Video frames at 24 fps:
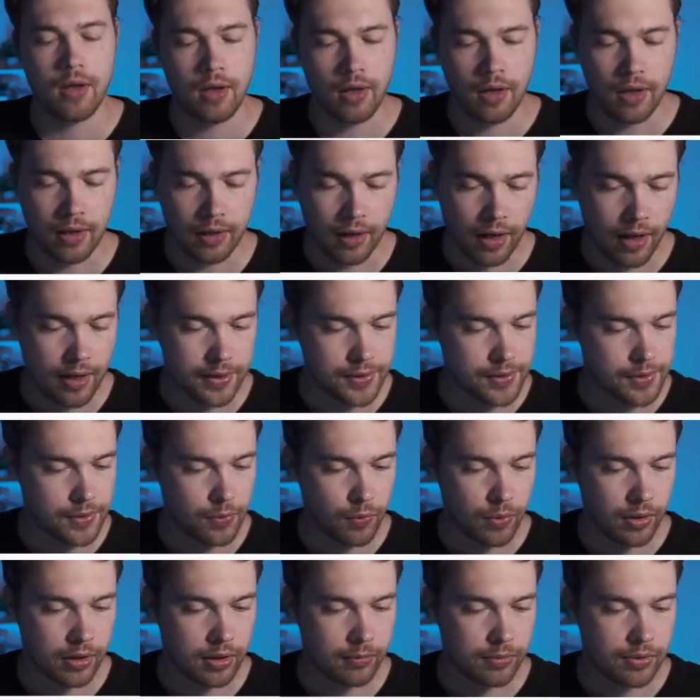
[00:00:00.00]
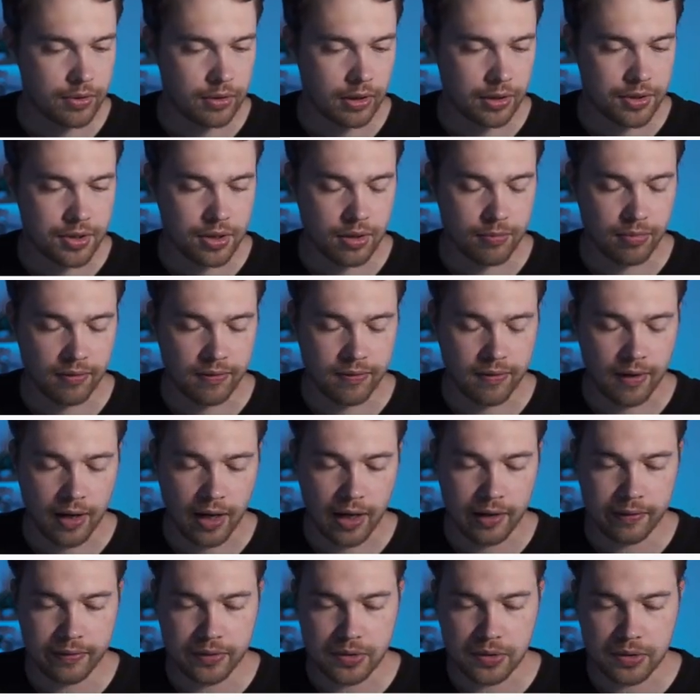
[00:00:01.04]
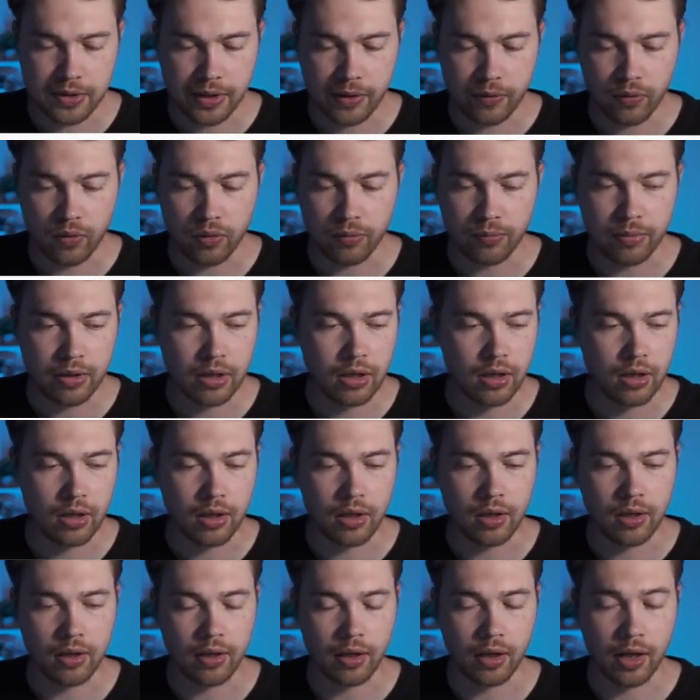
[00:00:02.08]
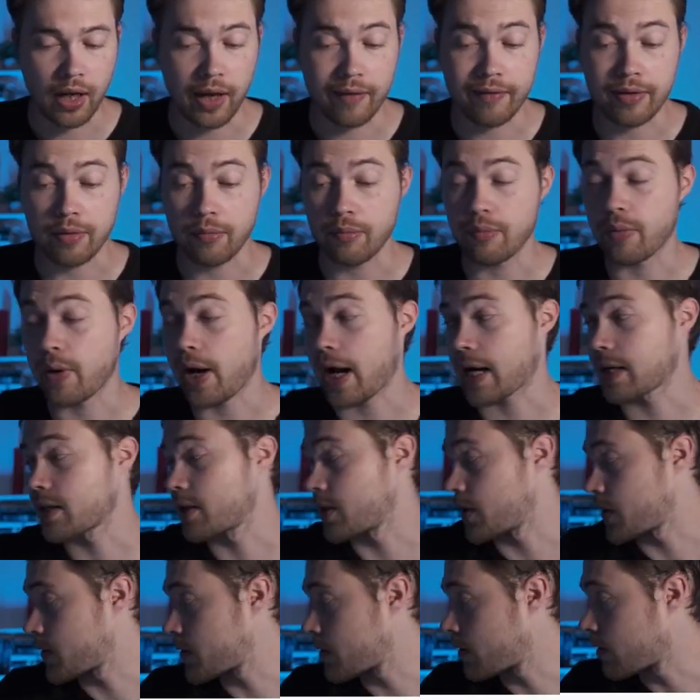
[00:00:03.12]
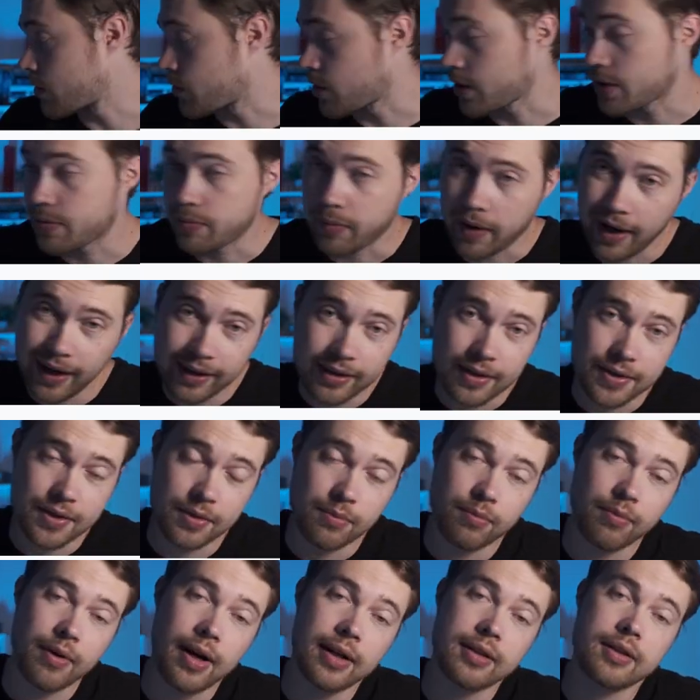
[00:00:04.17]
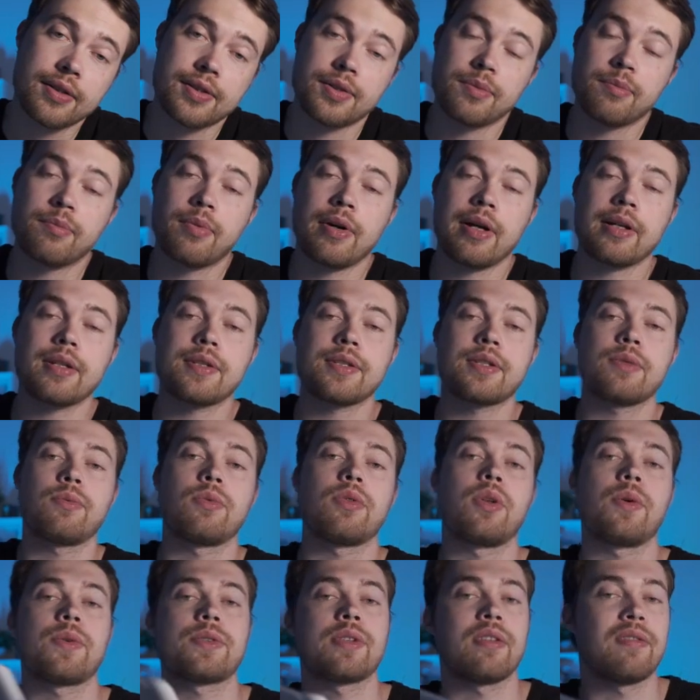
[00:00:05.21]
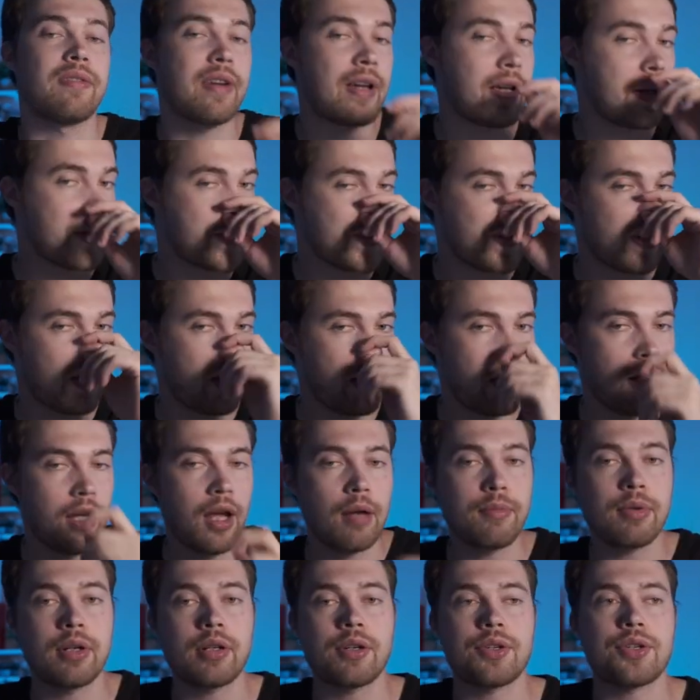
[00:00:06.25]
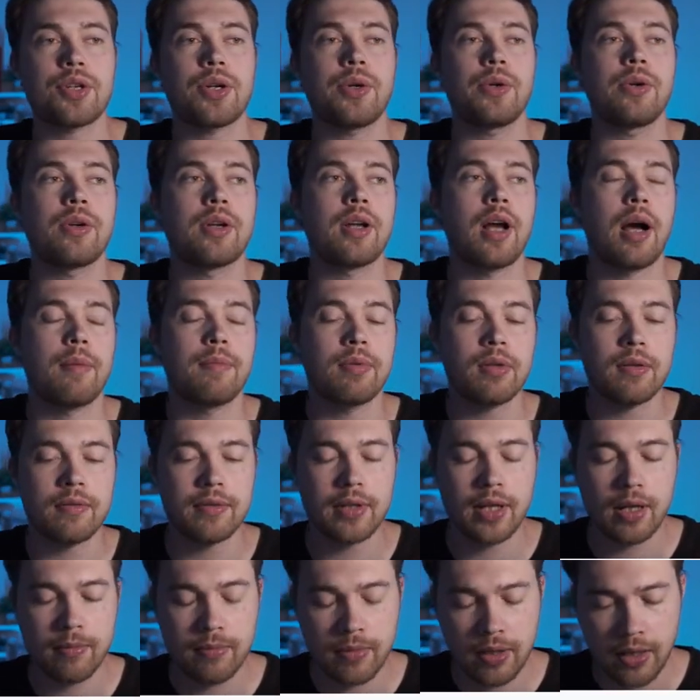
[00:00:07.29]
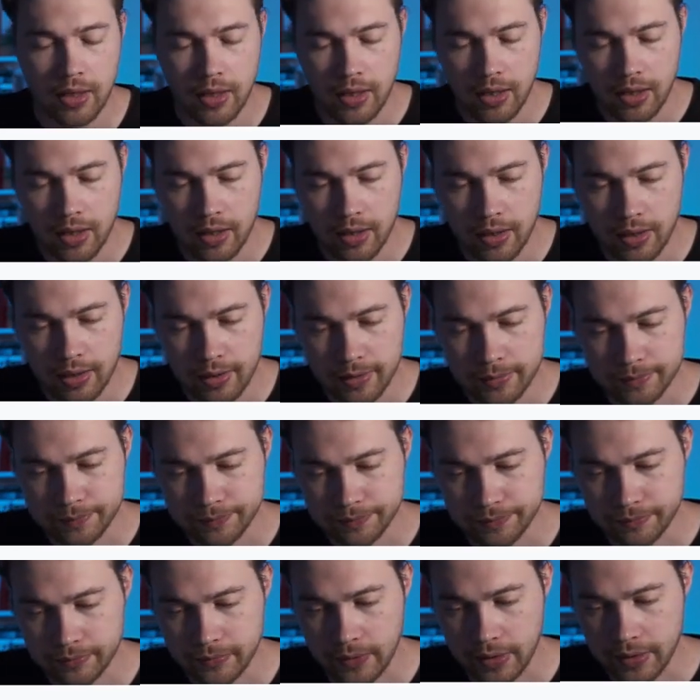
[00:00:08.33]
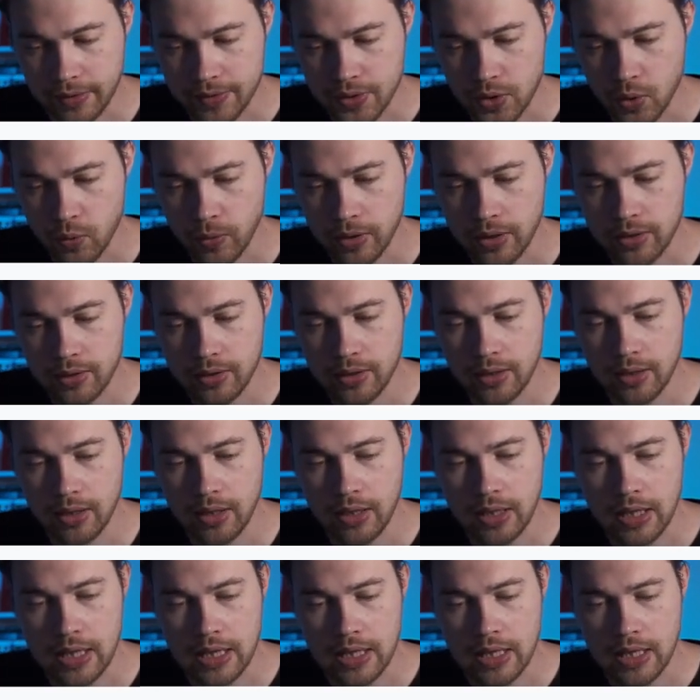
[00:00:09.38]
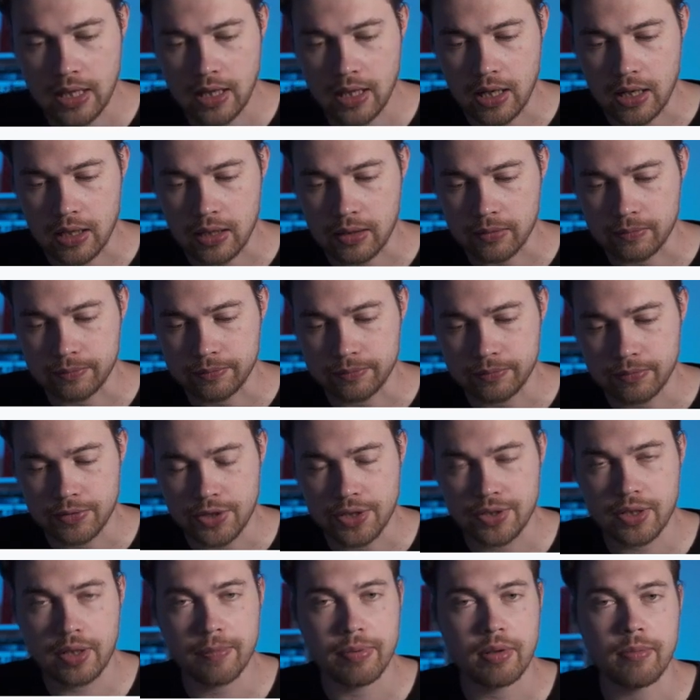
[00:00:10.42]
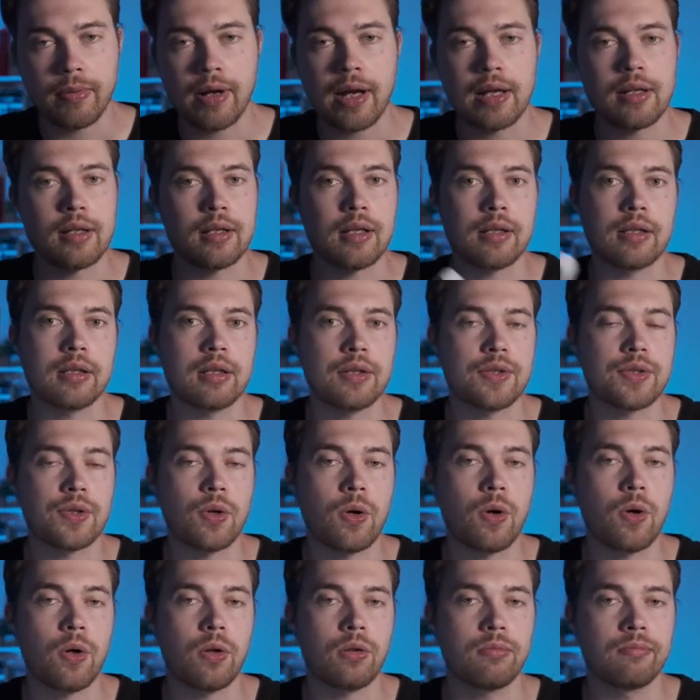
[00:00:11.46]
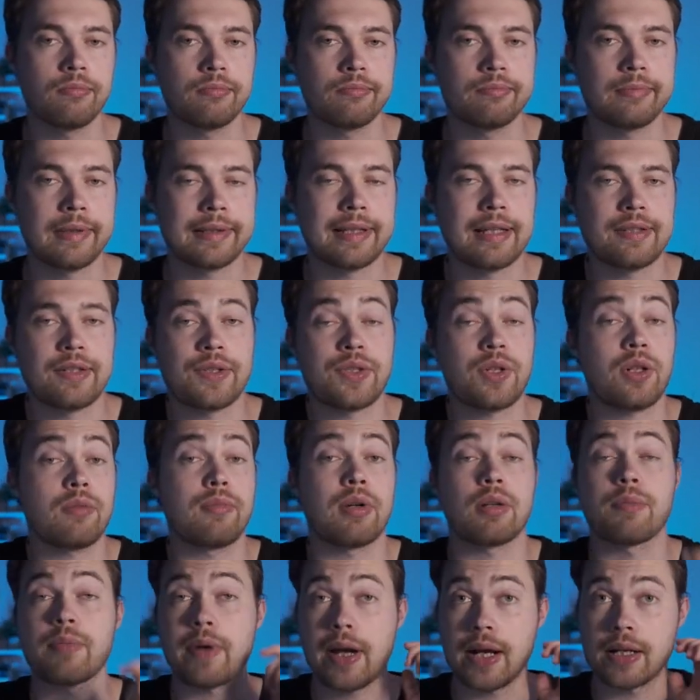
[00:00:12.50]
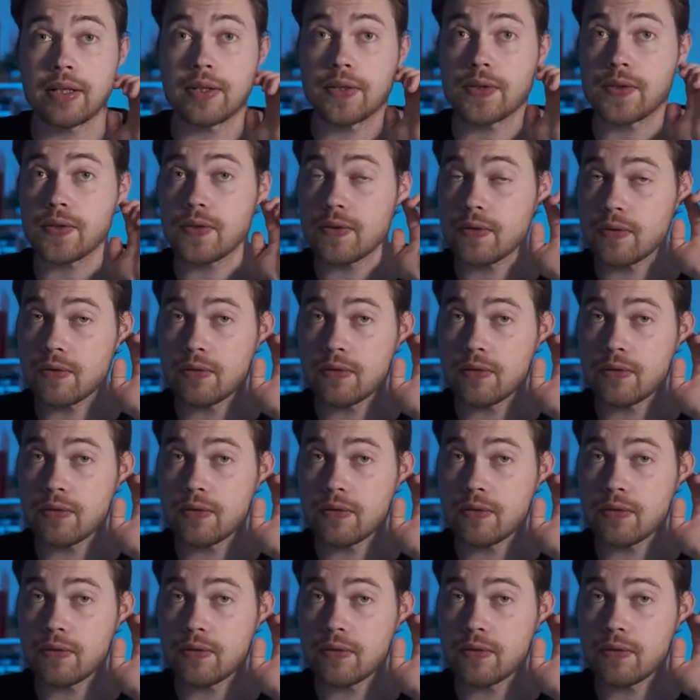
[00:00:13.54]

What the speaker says: Hey guys, welcome to lecture number 5. Today we'll be having practice, just practicing with those FAs. I'm gonna show you a couple of them, I guess quickly, and then just keep in mind that it's all about practice.